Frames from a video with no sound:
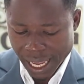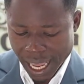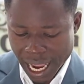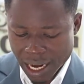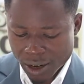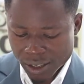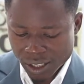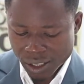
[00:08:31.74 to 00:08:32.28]

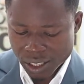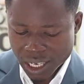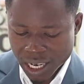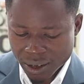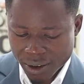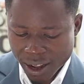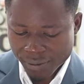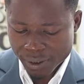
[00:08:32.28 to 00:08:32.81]
and on New
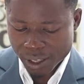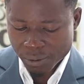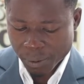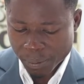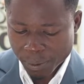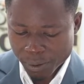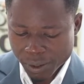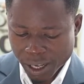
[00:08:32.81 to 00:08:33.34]
Telegraph
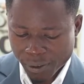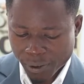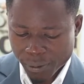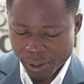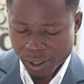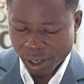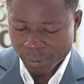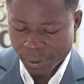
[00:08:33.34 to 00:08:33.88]
newspaper. We'll start from
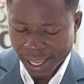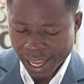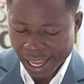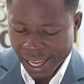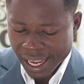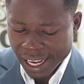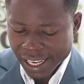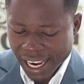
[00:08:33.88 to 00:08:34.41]
the top
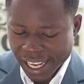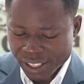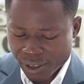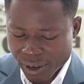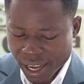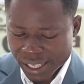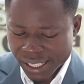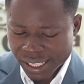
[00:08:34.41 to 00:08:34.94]
there.
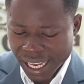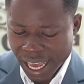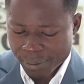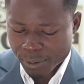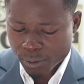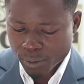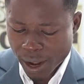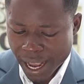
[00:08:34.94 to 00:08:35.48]
Nigeria's
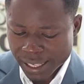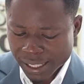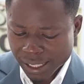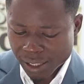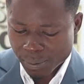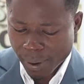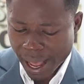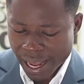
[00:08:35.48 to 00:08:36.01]
debt
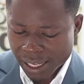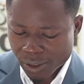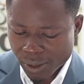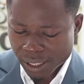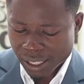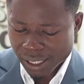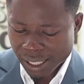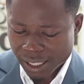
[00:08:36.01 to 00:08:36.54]
rises by
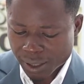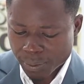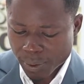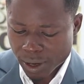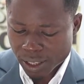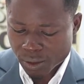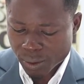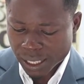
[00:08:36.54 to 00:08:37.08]

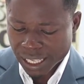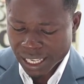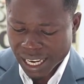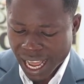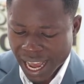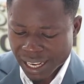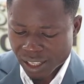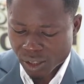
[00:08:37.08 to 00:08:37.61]

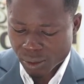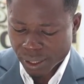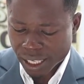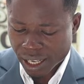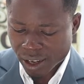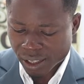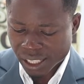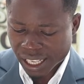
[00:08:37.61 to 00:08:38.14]
26.29
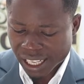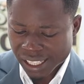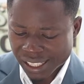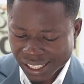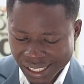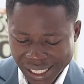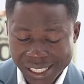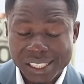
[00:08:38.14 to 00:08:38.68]
trillion in
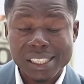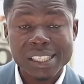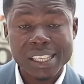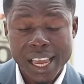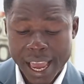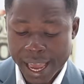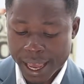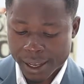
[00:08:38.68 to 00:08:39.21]
six
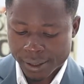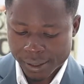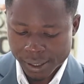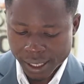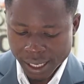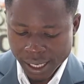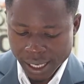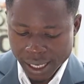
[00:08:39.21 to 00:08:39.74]

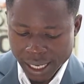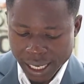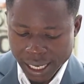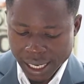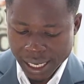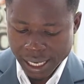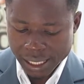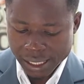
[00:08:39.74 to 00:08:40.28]
years.
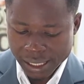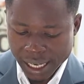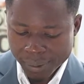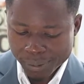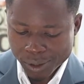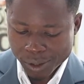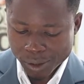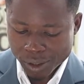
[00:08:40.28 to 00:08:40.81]
Uh,
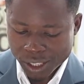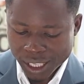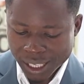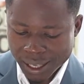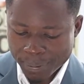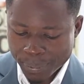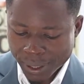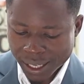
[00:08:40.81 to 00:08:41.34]
debt to
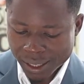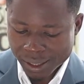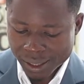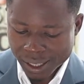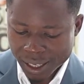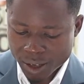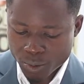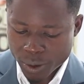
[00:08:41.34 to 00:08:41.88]
GDP
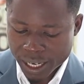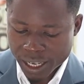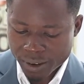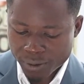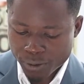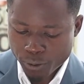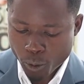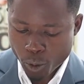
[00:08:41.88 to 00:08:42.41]
still
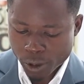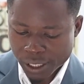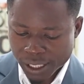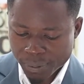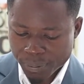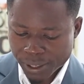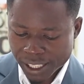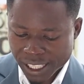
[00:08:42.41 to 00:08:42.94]
within
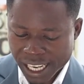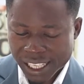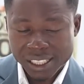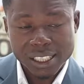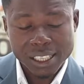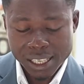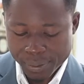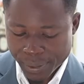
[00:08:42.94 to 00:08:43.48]

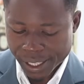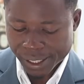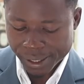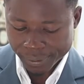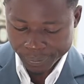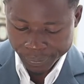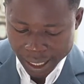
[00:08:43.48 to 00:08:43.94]
40% limit.